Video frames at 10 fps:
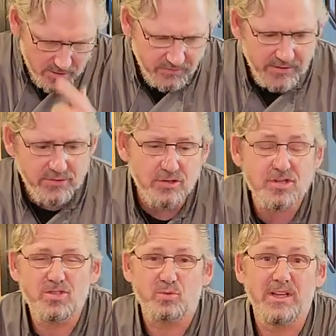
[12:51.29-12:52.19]
the flavors are
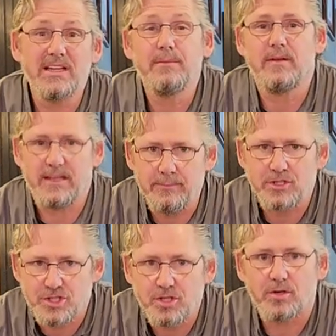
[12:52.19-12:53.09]
just really
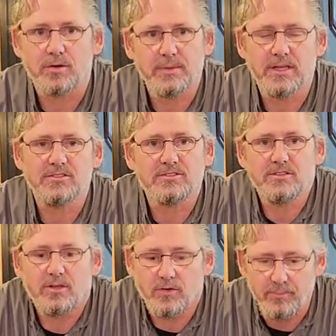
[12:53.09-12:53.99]
immature because
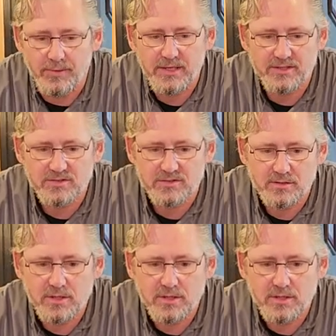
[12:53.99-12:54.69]
you know the mead is